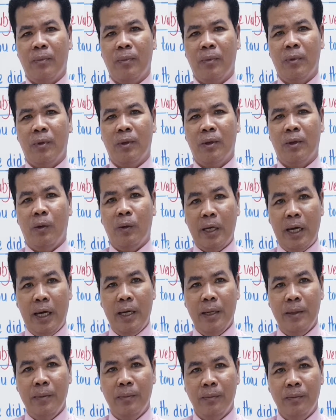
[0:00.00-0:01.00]

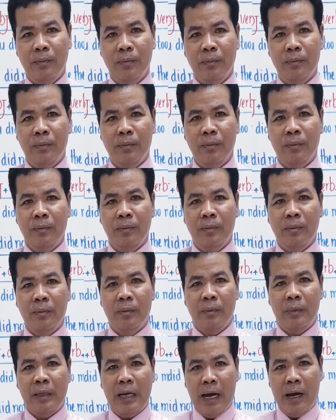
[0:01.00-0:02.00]
Okay?
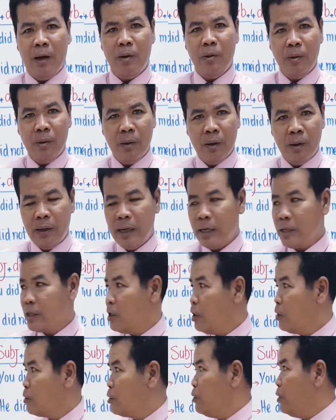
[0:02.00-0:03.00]
Now, let's
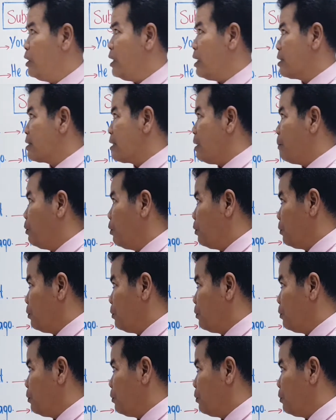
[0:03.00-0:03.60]
go to the example.